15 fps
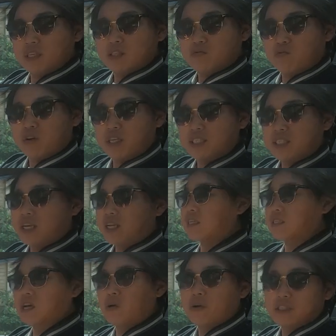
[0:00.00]
this reset
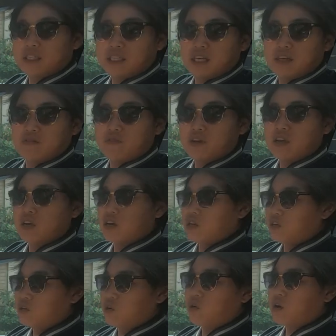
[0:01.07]
is going to give
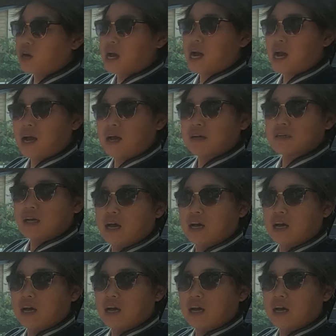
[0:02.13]
your car